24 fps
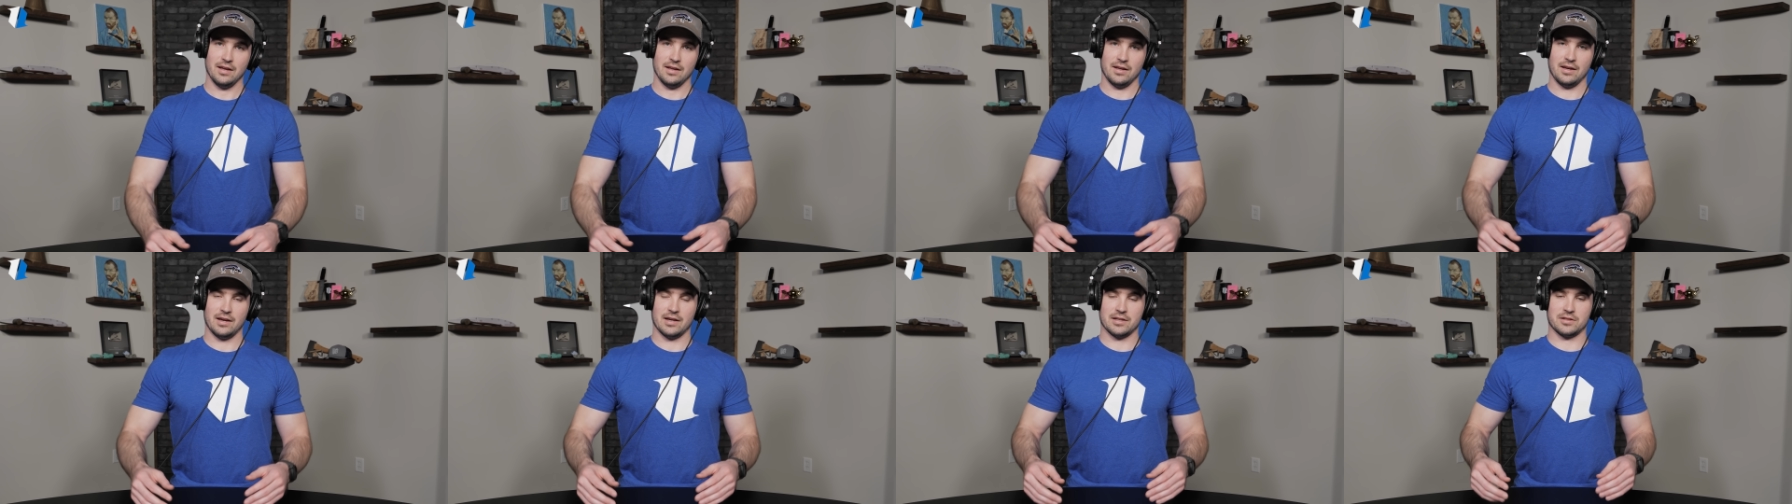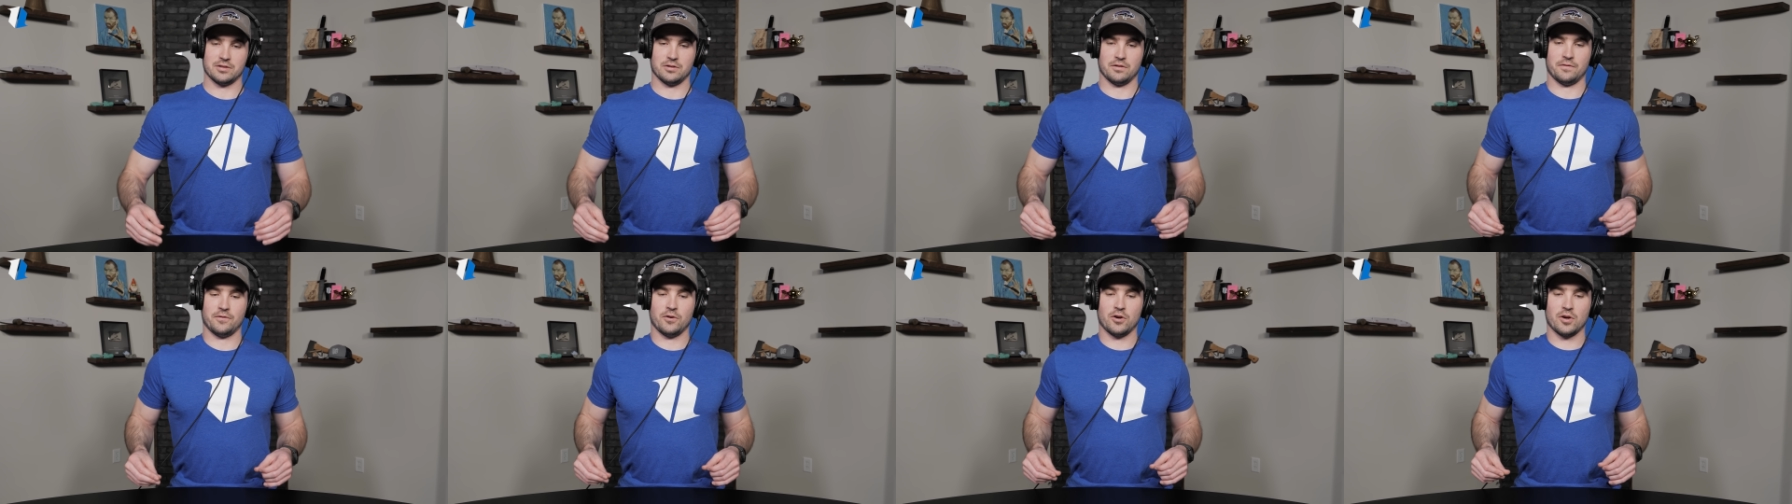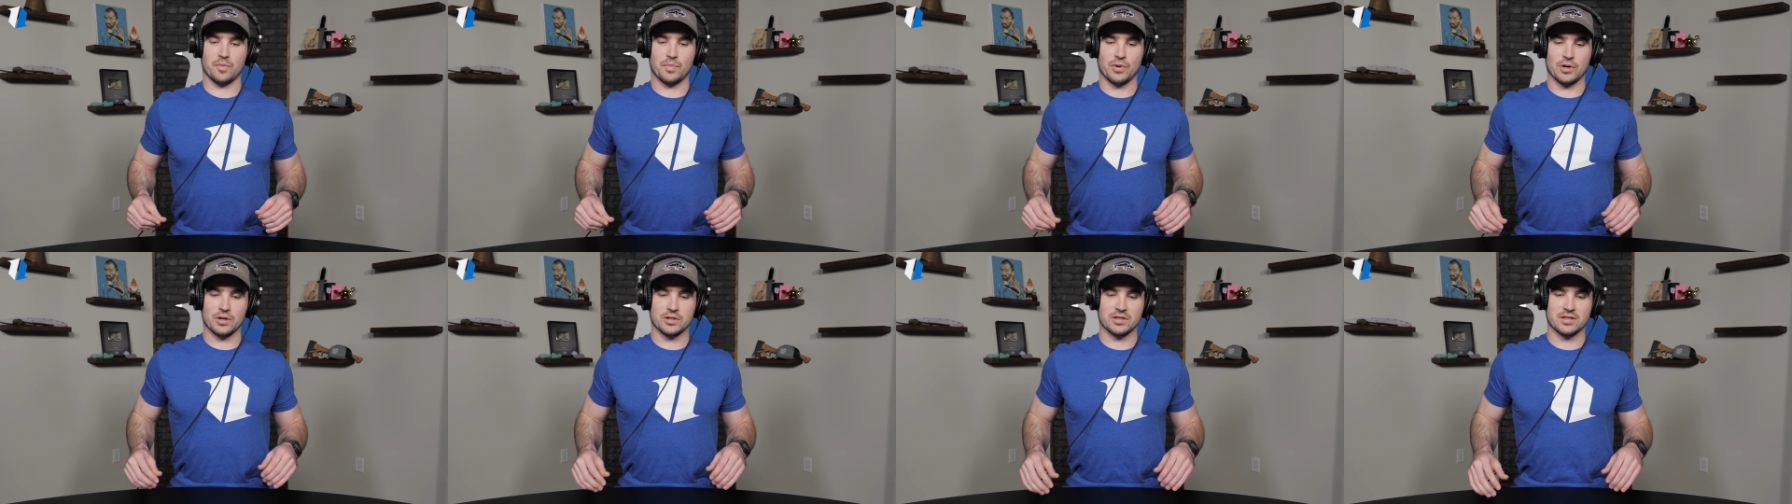Yeah, so if you're
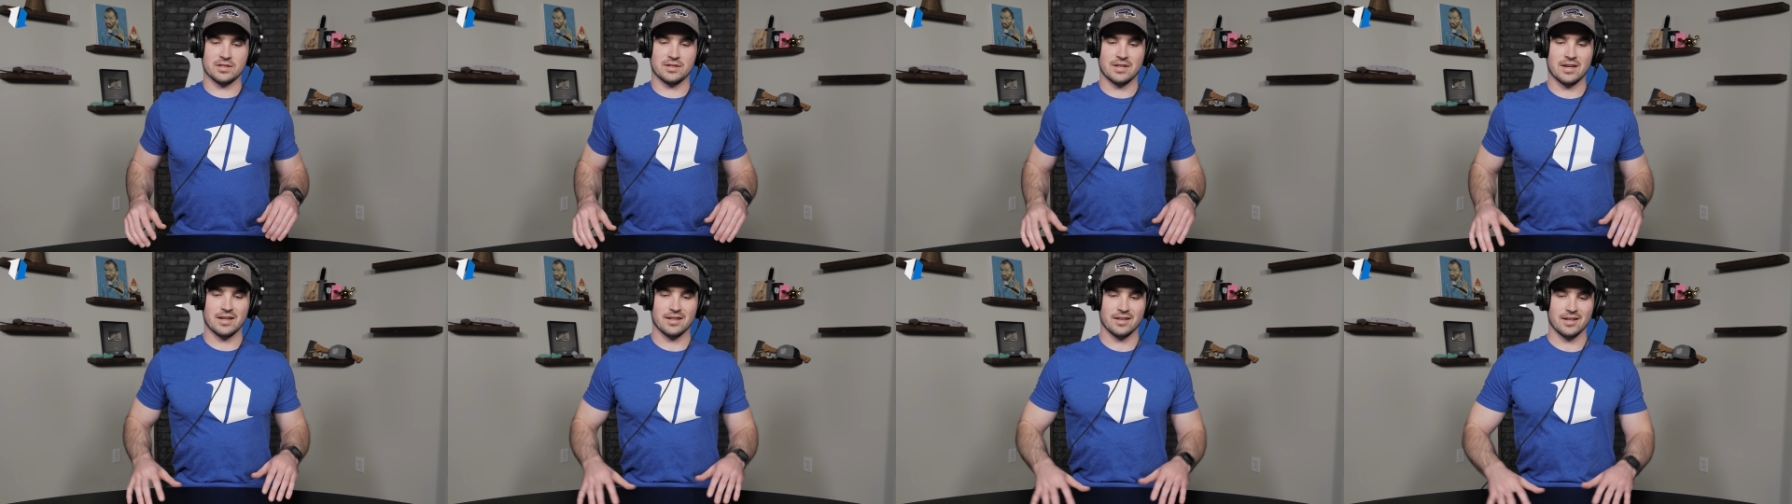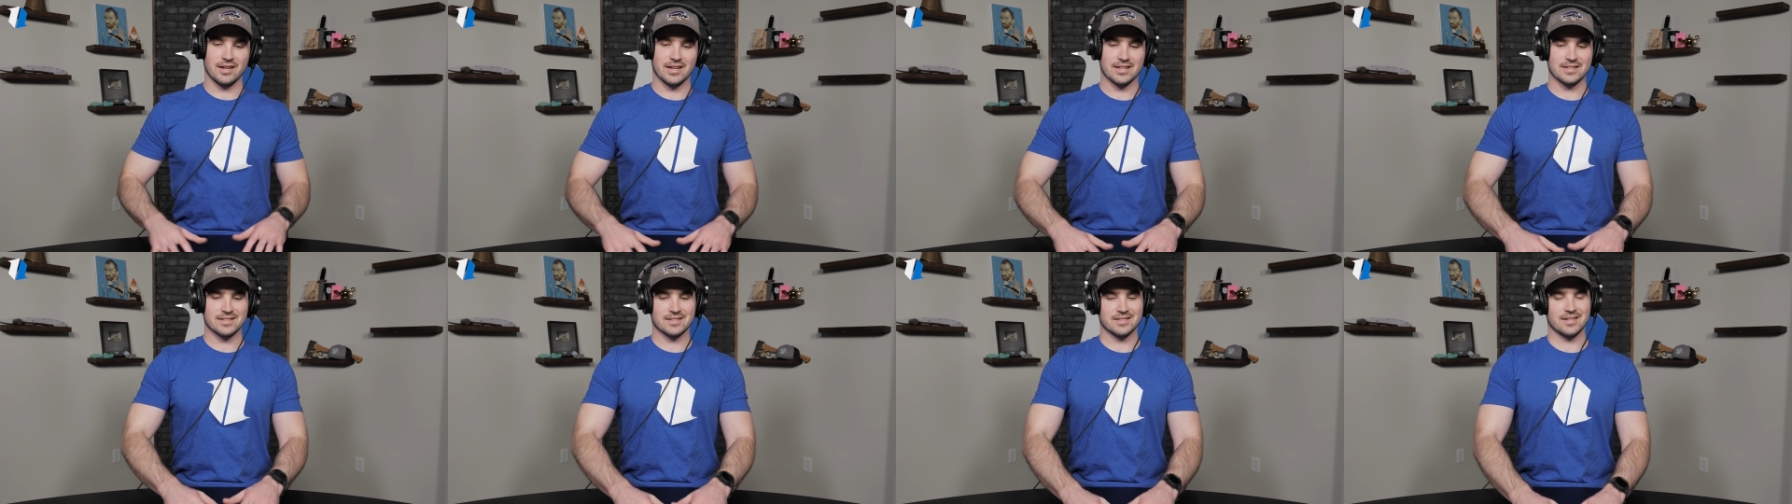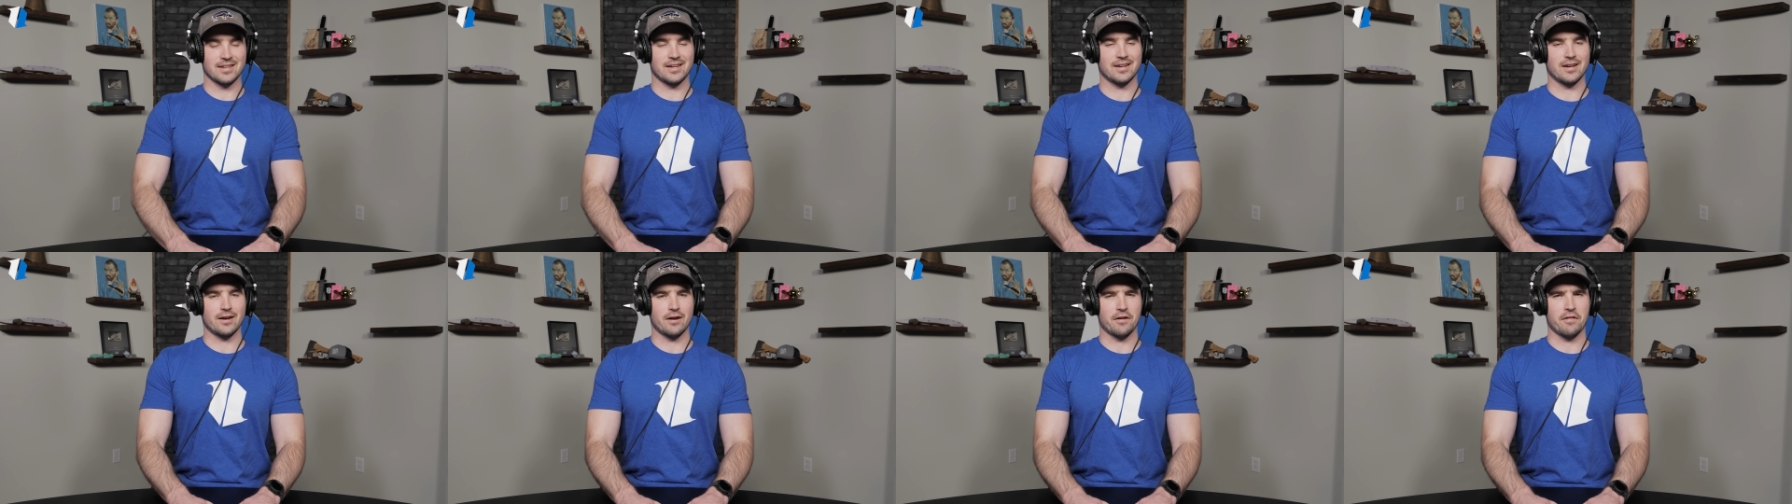a person that likes
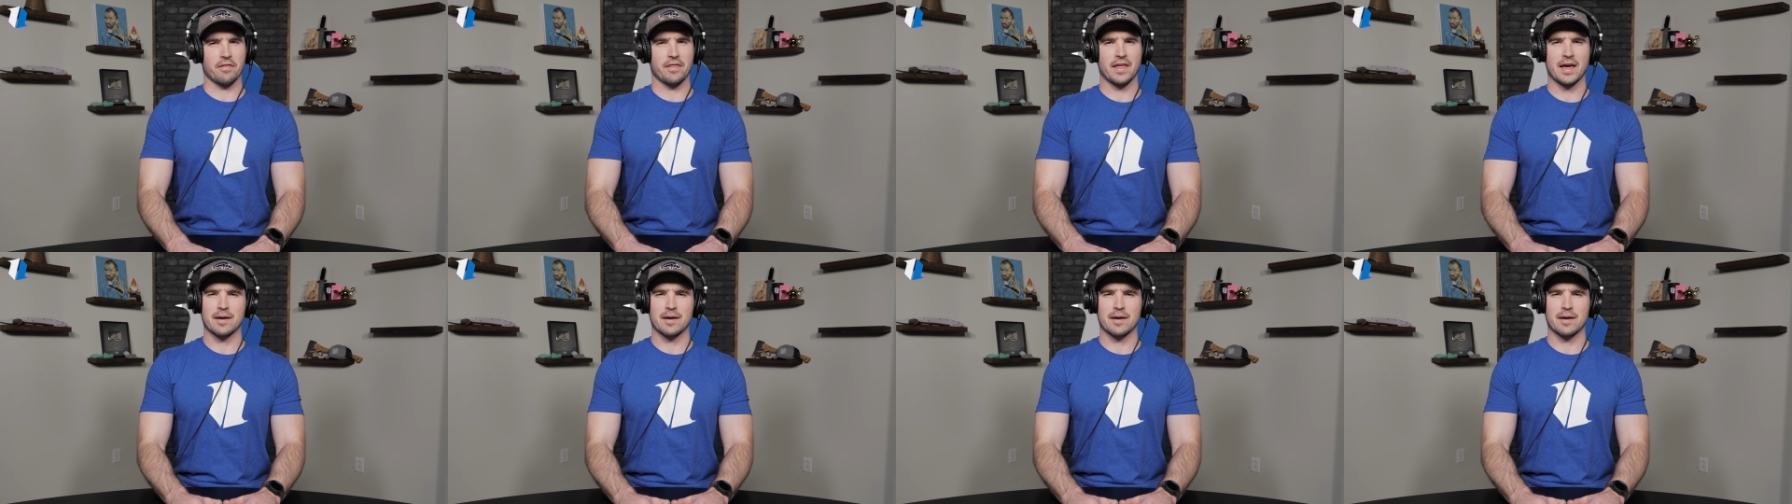uh,